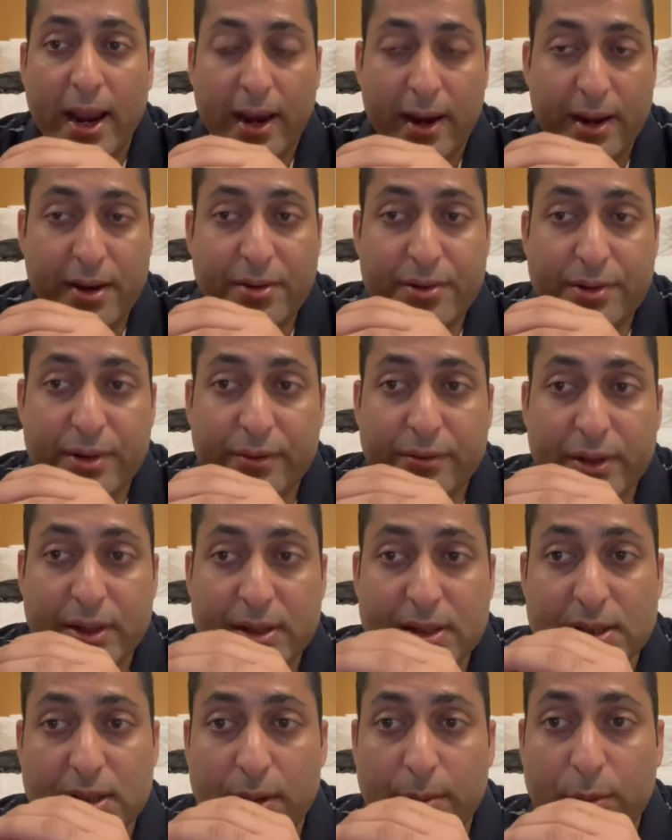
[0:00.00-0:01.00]

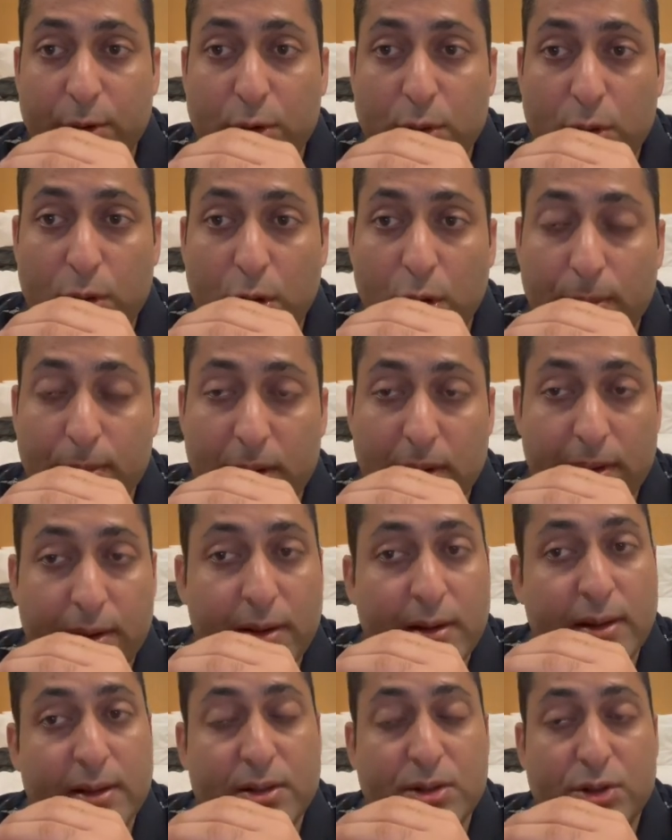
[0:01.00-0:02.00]
Intravenous immunoglobulin
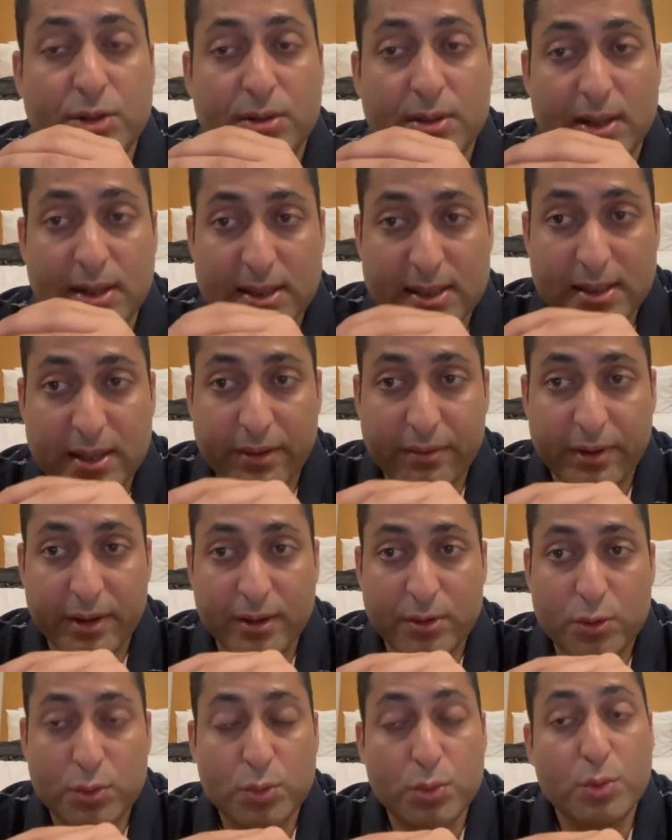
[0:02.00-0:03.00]
is given
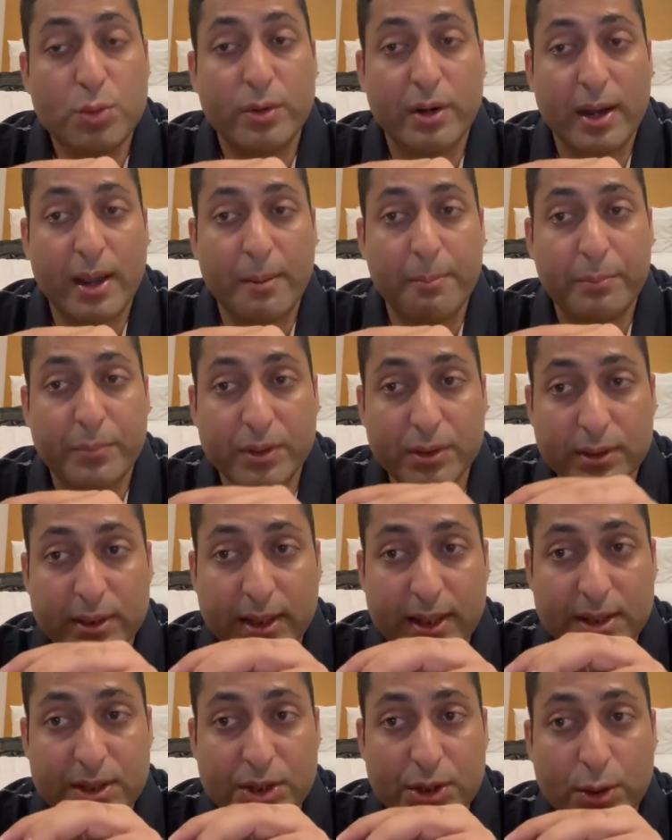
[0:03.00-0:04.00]
2 gram per
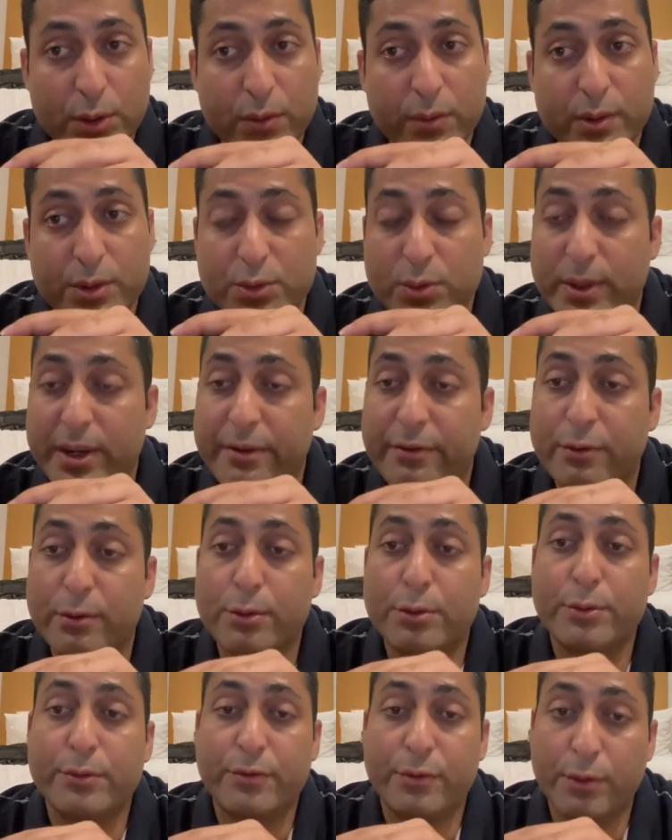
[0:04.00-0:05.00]
kg over 24
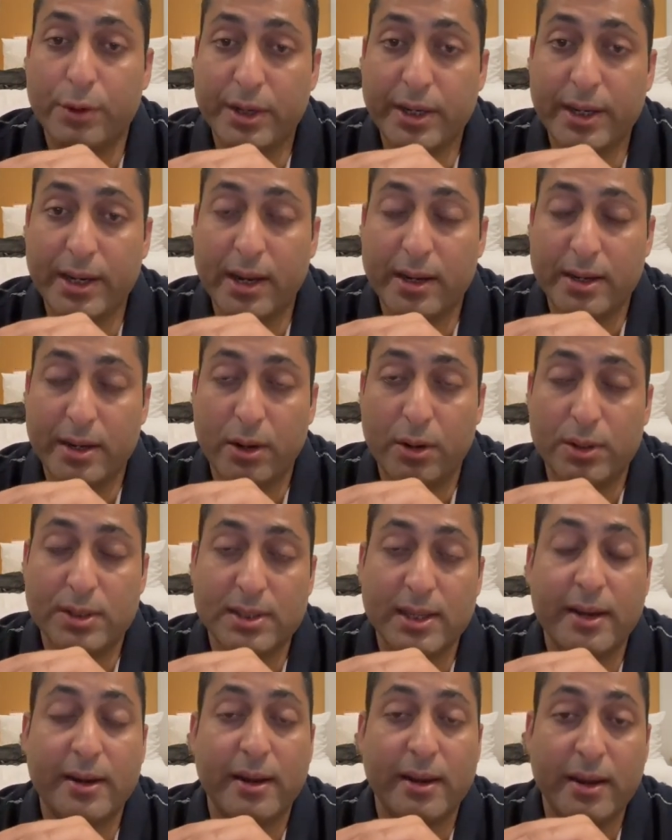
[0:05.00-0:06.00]
to 48 hours,
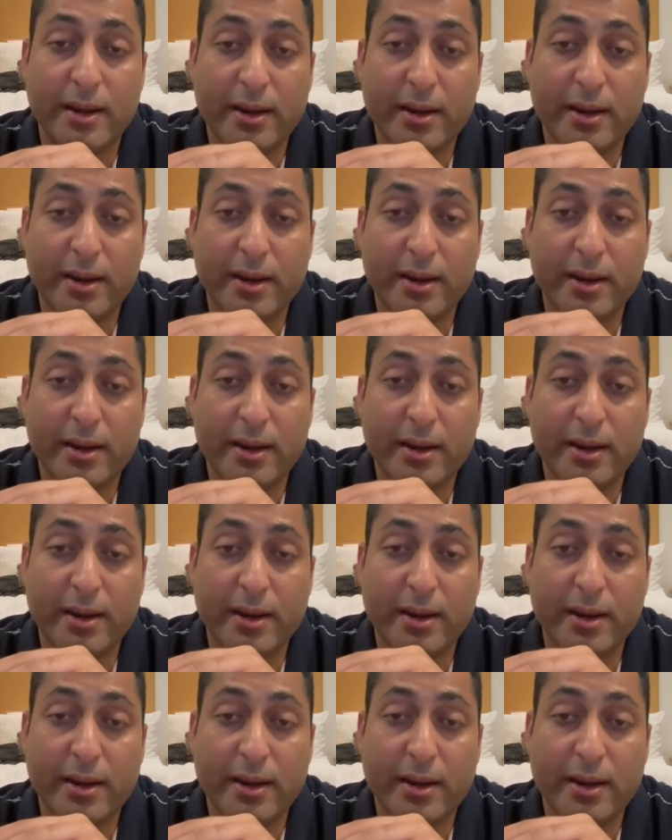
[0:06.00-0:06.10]
and